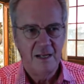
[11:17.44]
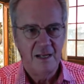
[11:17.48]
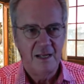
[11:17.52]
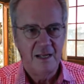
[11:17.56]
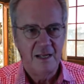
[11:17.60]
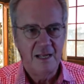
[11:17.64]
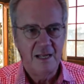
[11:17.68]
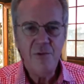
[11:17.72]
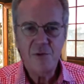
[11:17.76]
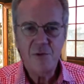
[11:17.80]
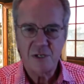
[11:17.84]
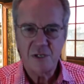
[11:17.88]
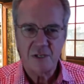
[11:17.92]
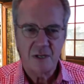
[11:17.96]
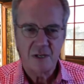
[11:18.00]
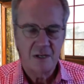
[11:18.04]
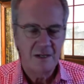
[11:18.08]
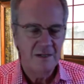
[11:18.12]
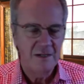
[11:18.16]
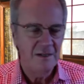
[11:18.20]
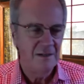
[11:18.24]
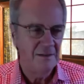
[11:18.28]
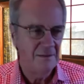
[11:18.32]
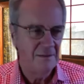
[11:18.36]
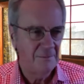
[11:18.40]
he was,
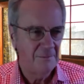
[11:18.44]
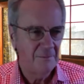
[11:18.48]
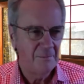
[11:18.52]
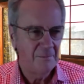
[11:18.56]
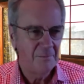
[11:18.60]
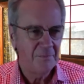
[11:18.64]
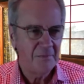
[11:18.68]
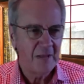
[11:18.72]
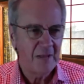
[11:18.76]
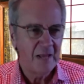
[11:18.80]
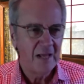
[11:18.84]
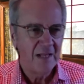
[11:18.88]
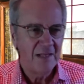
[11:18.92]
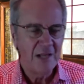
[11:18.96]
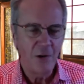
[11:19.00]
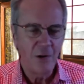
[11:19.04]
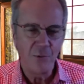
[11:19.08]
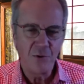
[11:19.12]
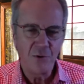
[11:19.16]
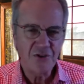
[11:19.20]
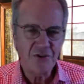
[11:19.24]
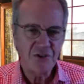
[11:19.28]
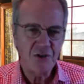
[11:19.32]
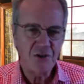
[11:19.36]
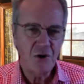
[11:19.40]
there
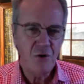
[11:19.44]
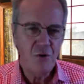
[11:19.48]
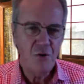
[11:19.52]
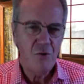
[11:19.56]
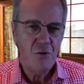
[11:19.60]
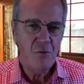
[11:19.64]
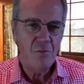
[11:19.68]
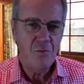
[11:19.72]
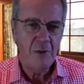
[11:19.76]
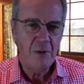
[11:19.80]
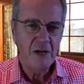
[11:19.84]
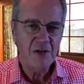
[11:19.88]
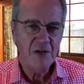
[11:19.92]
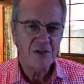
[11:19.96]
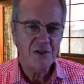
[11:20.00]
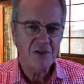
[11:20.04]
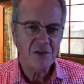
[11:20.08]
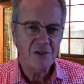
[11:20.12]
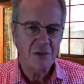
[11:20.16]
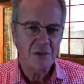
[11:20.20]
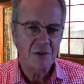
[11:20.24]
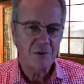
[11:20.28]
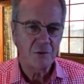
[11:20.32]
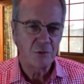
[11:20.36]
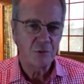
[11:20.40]
was so much
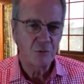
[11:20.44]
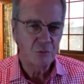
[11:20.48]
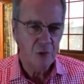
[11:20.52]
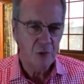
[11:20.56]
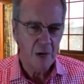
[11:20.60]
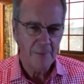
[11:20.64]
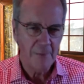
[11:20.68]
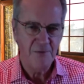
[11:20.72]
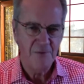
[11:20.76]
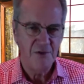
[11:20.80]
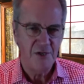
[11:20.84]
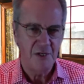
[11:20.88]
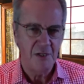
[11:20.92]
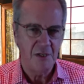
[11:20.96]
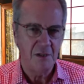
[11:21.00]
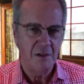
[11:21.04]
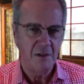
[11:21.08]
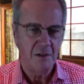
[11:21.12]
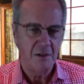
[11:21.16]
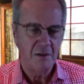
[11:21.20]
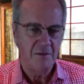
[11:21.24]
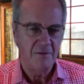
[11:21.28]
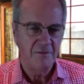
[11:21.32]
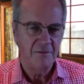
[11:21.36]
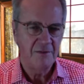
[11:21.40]
corruption
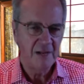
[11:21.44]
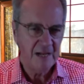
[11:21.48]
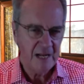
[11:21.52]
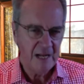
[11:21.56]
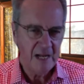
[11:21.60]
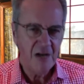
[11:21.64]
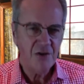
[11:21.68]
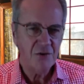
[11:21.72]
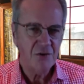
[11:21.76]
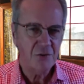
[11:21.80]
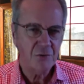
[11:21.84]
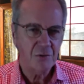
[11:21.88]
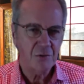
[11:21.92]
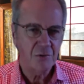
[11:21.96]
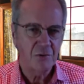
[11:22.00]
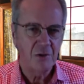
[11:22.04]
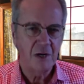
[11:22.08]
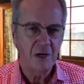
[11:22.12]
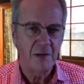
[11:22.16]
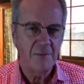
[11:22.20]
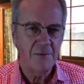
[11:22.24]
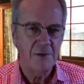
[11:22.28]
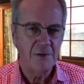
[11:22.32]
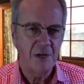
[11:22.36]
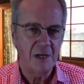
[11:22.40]
financial
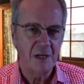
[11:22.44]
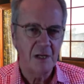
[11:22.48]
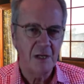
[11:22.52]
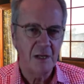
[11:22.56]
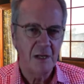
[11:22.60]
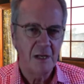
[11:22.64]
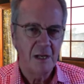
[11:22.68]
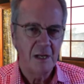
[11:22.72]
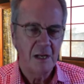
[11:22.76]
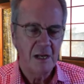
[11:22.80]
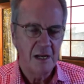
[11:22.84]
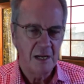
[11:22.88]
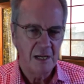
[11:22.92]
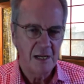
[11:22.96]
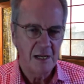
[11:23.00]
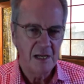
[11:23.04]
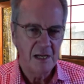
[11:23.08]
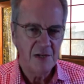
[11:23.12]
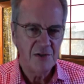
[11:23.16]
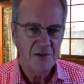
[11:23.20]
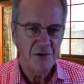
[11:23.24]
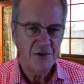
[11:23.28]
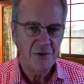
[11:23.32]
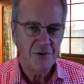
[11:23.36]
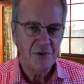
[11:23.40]
corruption in
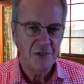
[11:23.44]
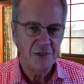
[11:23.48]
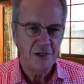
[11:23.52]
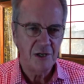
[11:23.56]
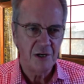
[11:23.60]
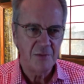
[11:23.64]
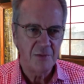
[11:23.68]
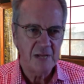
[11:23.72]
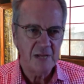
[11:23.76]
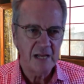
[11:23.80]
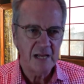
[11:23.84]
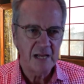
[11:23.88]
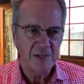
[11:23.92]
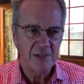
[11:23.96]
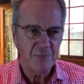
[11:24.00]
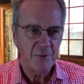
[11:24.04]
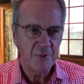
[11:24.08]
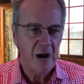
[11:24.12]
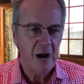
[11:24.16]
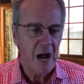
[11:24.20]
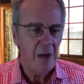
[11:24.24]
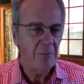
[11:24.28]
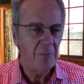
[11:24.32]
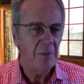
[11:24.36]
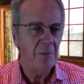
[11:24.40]
his two terms, it's
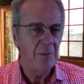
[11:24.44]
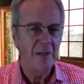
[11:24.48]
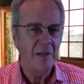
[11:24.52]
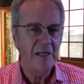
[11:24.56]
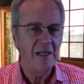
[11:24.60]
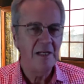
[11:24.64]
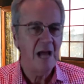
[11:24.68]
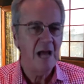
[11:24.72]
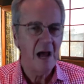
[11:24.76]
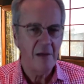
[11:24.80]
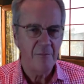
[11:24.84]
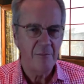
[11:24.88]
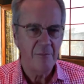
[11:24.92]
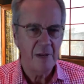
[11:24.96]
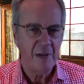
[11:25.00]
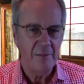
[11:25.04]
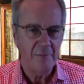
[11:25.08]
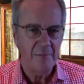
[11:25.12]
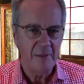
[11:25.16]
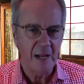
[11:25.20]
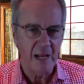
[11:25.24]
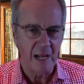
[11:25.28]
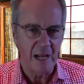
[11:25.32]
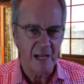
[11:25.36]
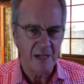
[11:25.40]
probably not been
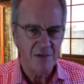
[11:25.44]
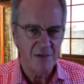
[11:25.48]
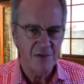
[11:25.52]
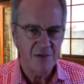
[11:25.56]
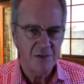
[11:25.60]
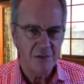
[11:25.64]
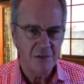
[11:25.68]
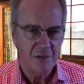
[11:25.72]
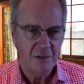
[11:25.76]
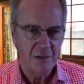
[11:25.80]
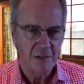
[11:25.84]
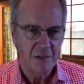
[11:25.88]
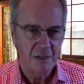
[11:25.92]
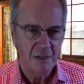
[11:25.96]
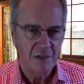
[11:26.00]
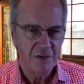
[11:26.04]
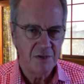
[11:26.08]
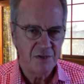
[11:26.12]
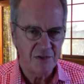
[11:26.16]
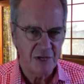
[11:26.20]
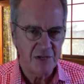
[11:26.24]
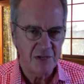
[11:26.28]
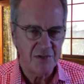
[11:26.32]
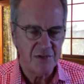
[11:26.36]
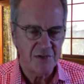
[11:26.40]
matched
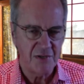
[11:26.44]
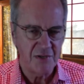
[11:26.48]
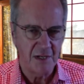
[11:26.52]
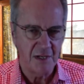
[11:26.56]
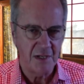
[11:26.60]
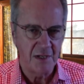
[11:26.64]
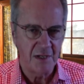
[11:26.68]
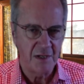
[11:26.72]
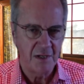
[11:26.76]
since then.